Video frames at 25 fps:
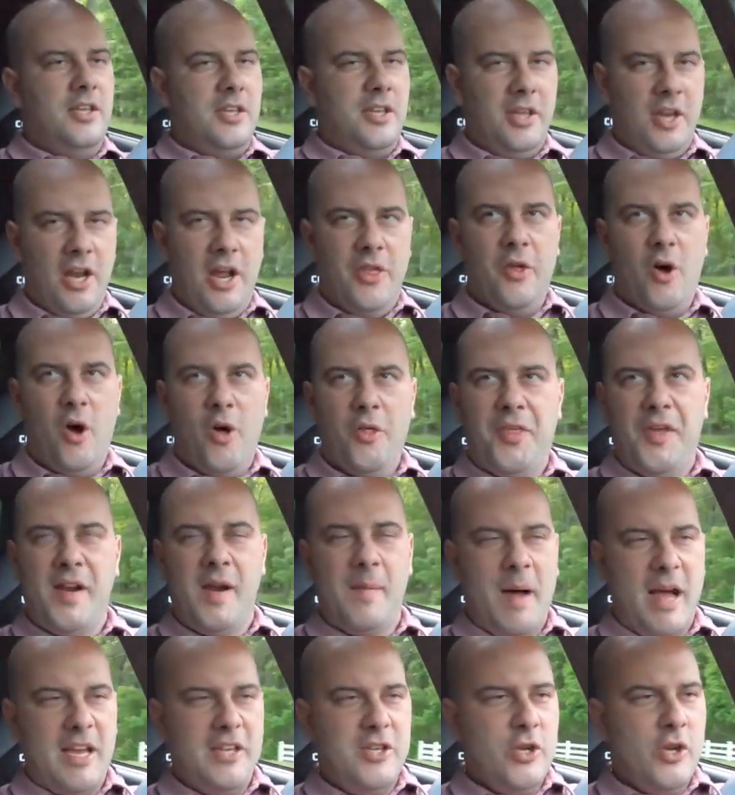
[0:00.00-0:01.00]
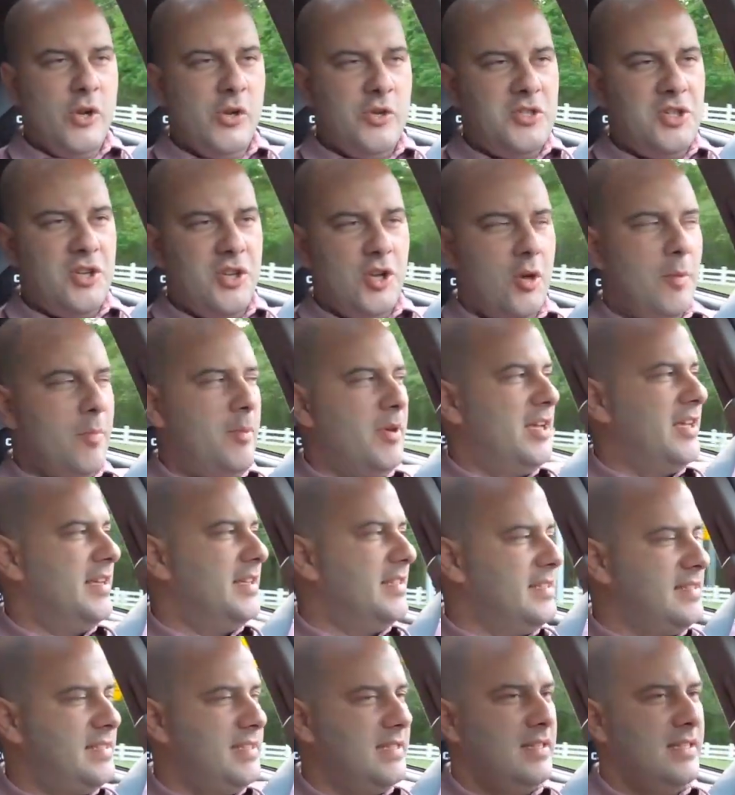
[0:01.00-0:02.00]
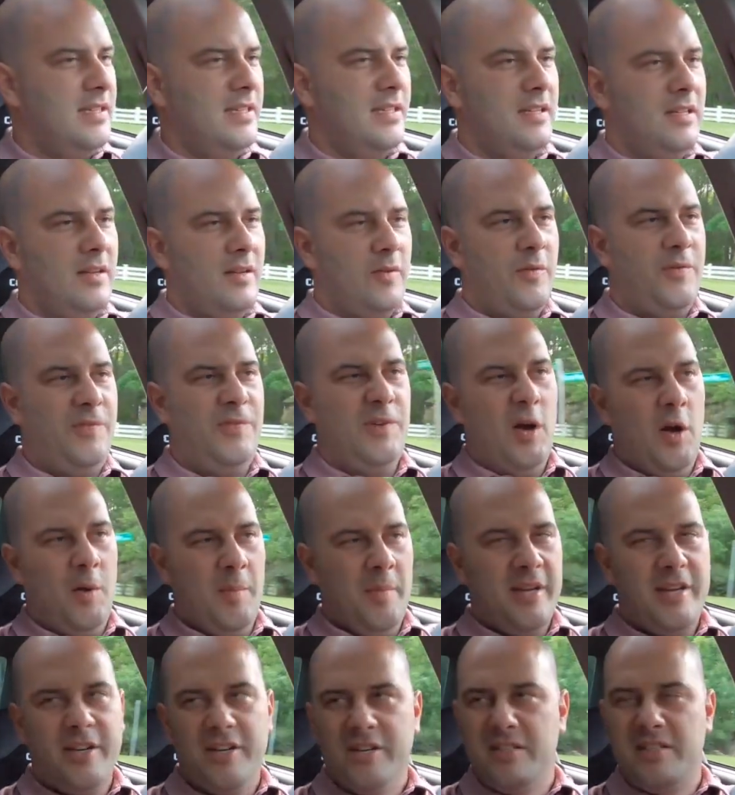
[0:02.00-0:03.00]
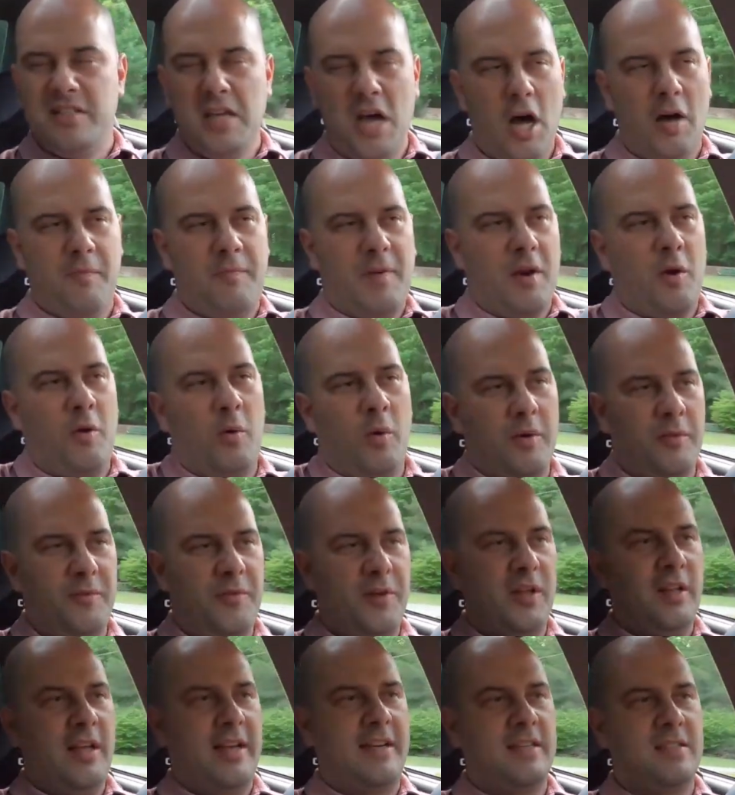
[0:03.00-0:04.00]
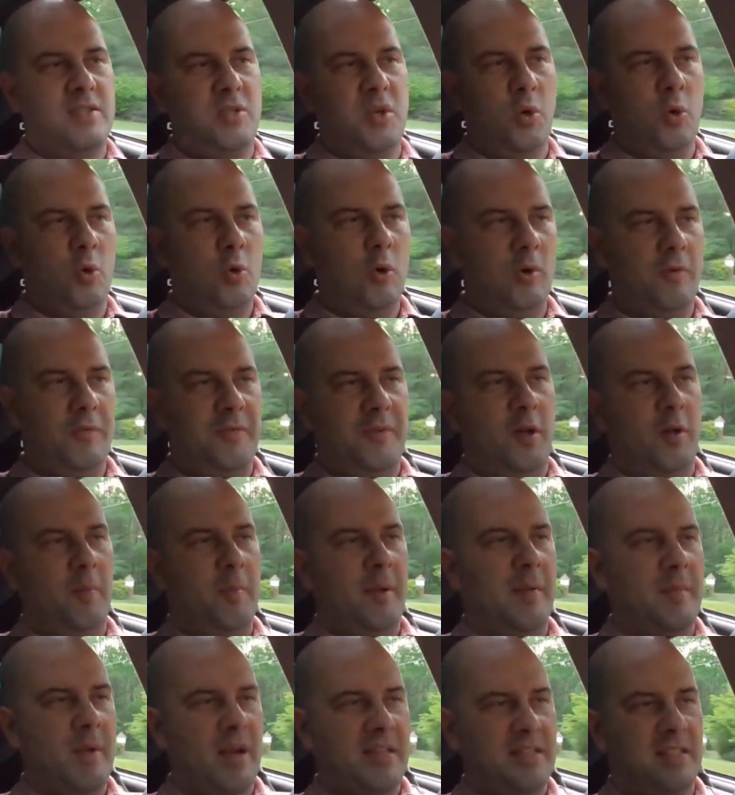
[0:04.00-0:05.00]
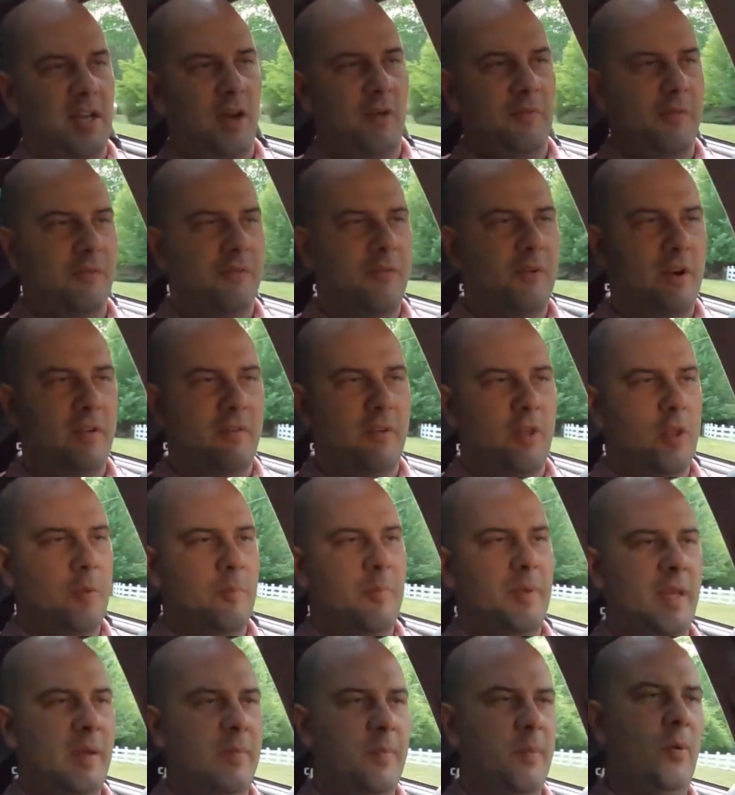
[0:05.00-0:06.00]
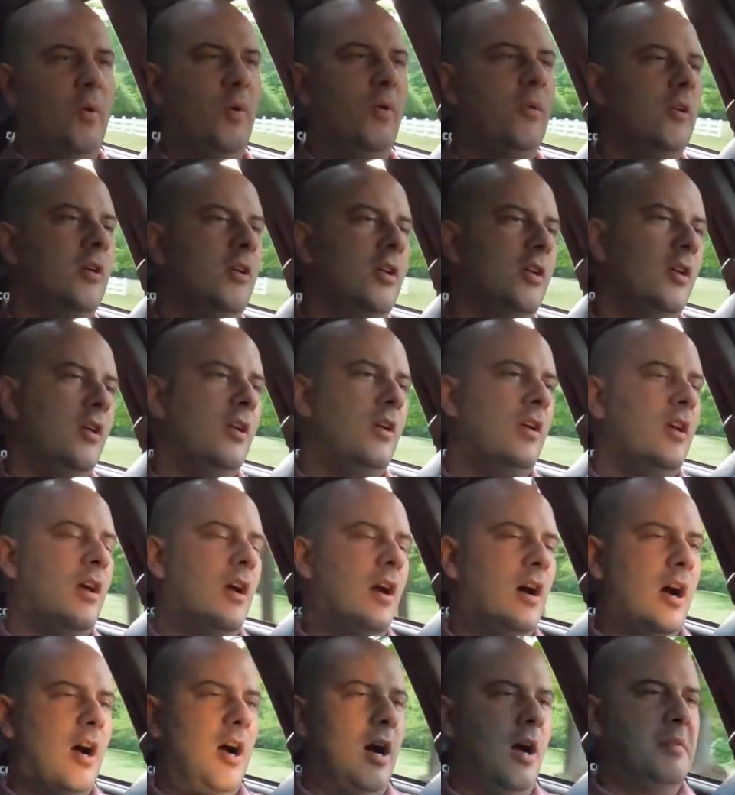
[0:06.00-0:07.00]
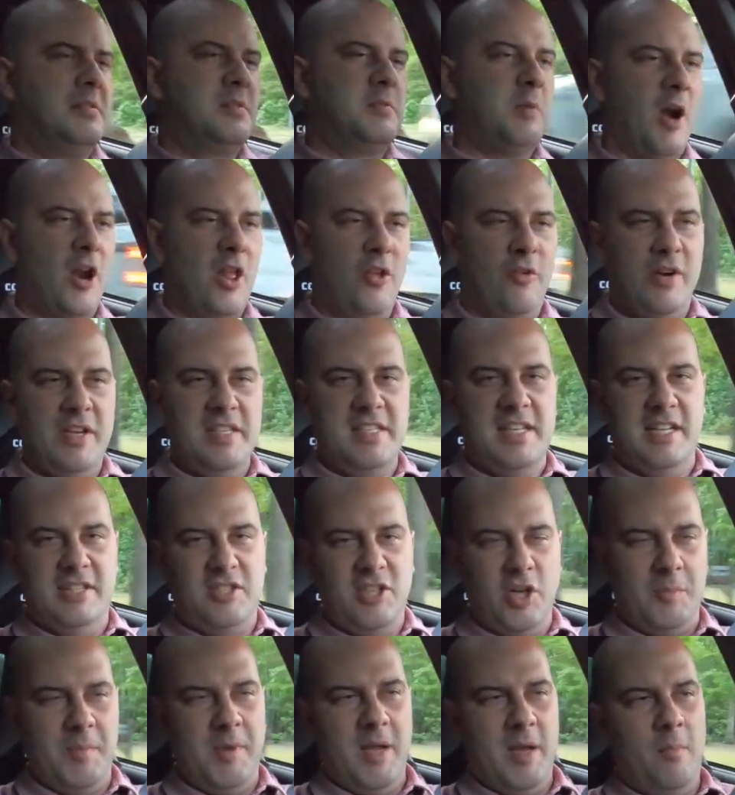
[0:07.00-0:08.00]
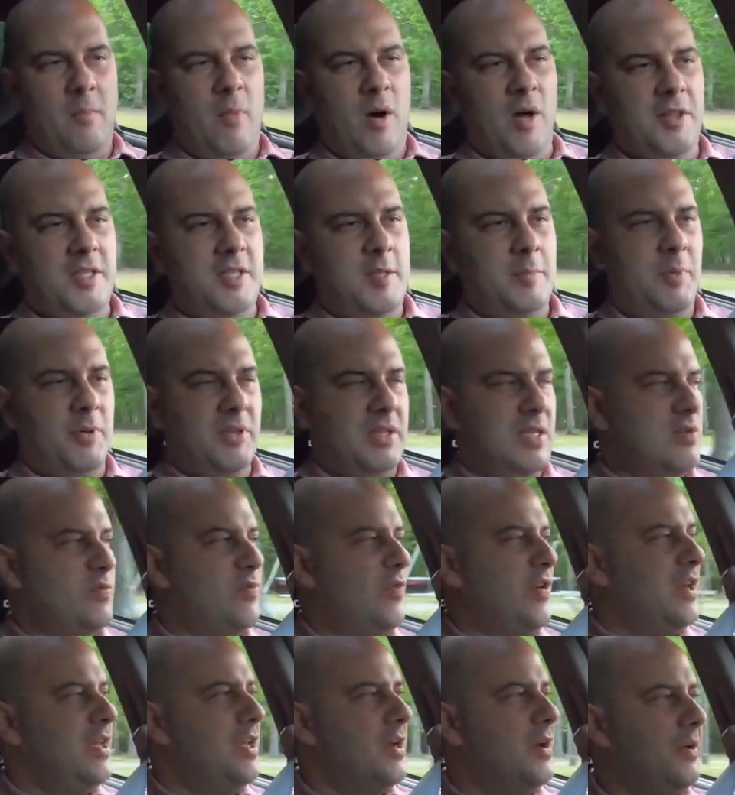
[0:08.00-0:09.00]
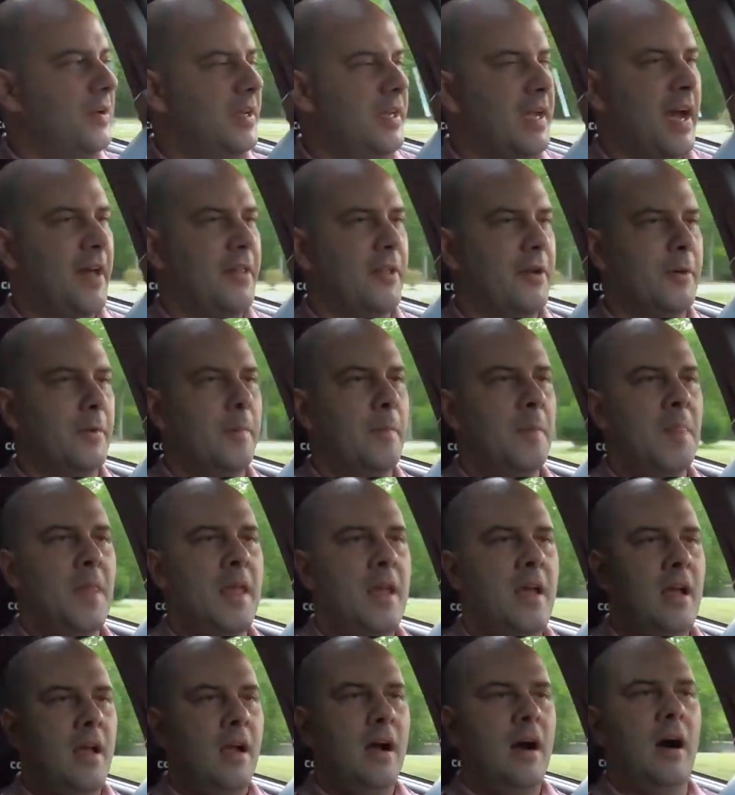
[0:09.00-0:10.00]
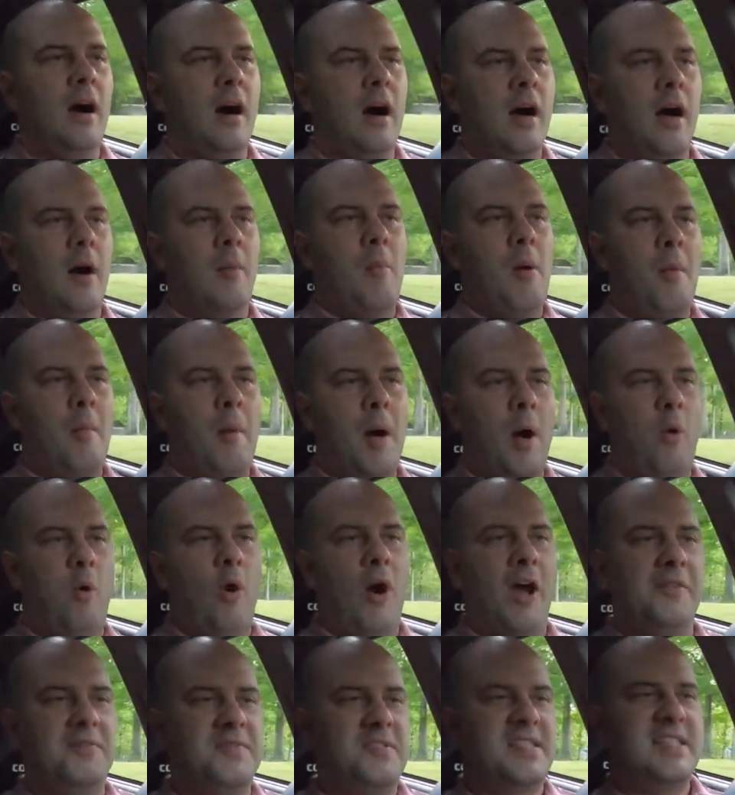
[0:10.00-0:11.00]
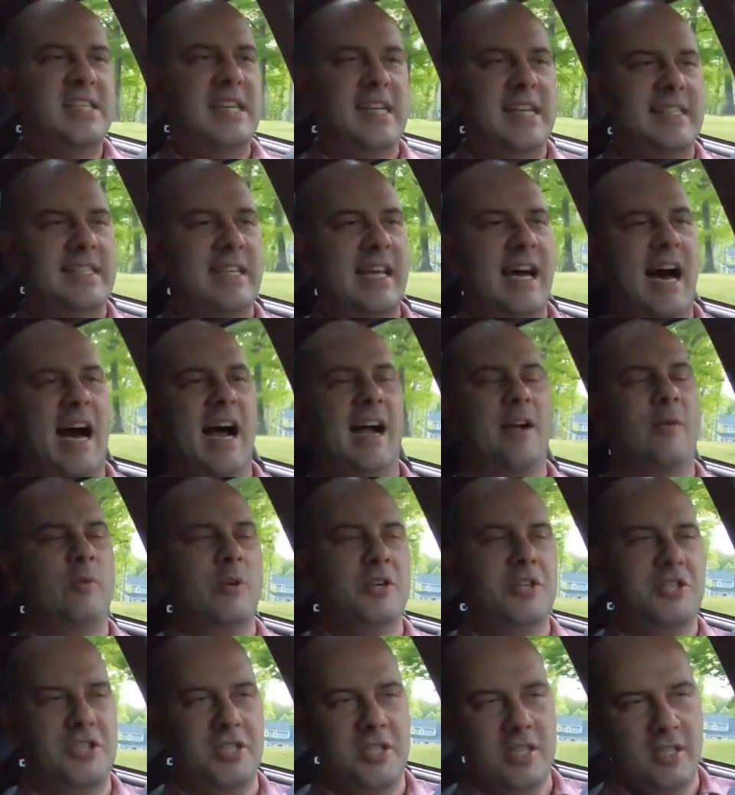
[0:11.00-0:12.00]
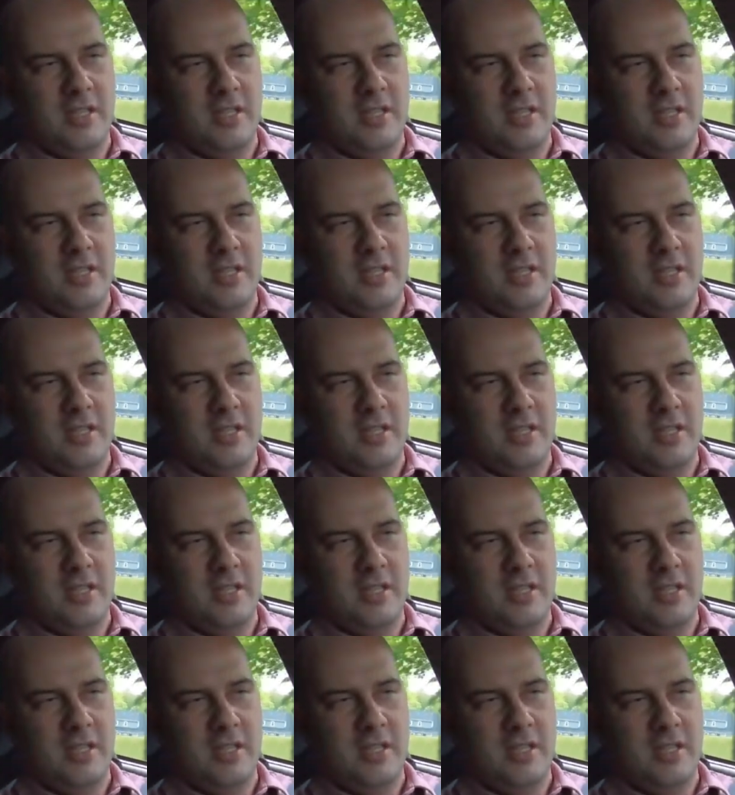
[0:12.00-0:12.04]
You know, the whole thing about YouTube is filming yourself. I don't want to feel like a tool filming myself in front of other people. That's part of the reason it took me a month to put this video together. On my wife's TikTok, which,